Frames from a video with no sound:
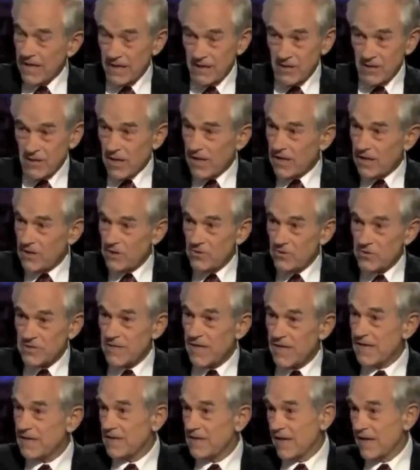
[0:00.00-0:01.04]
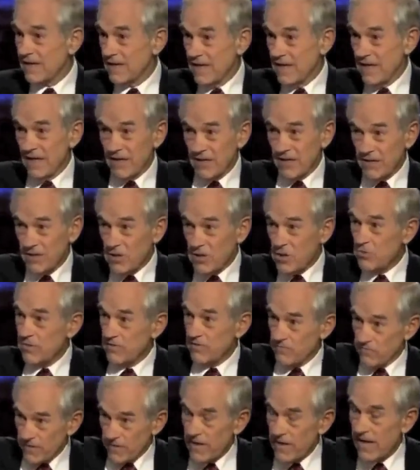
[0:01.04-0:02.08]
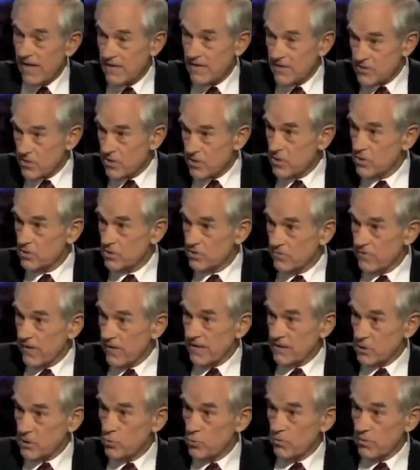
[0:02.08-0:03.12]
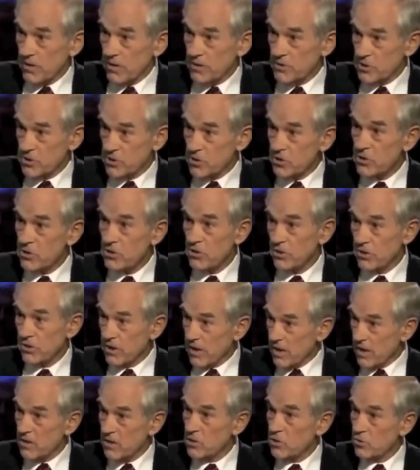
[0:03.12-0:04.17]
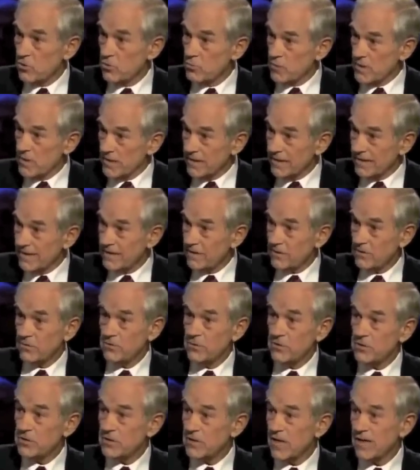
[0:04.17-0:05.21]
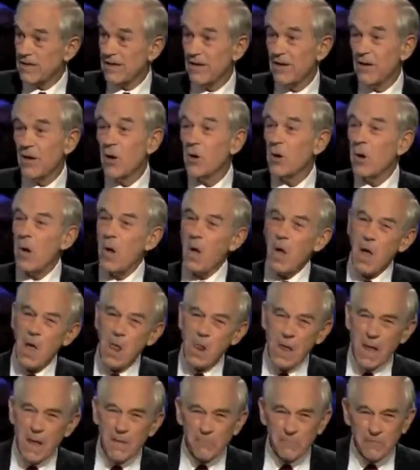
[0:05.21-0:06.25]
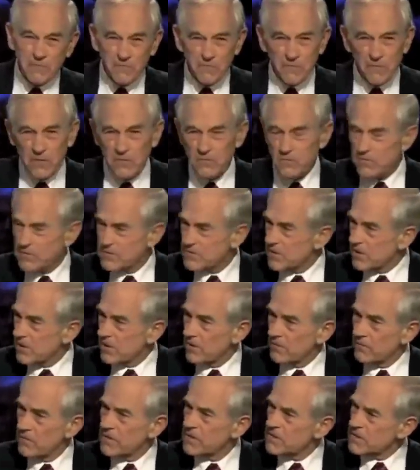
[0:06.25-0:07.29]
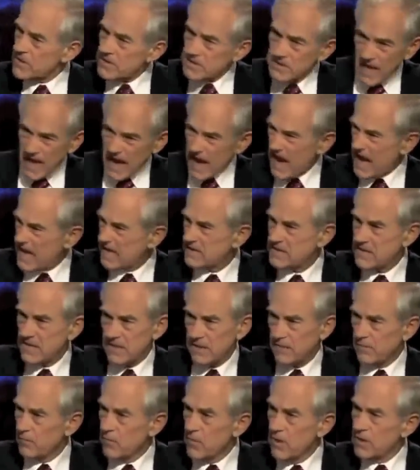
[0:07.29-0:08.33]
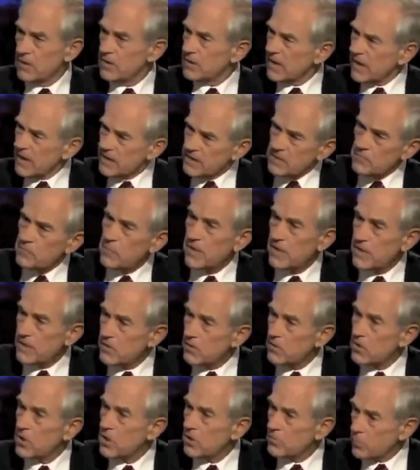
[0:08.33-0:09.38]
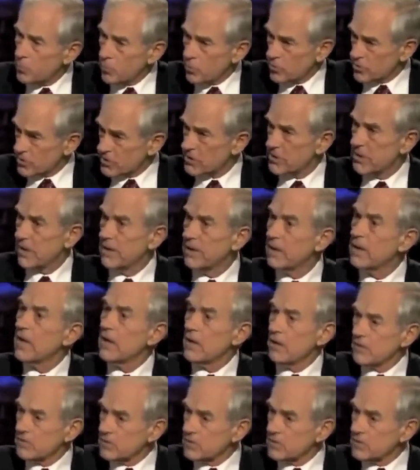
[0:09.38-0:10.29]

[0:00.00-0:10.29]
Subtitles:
And you said that you advised those of us who were concerned, and you belittled. You say, call up the Federal Reserve and just ask them to get a PR person.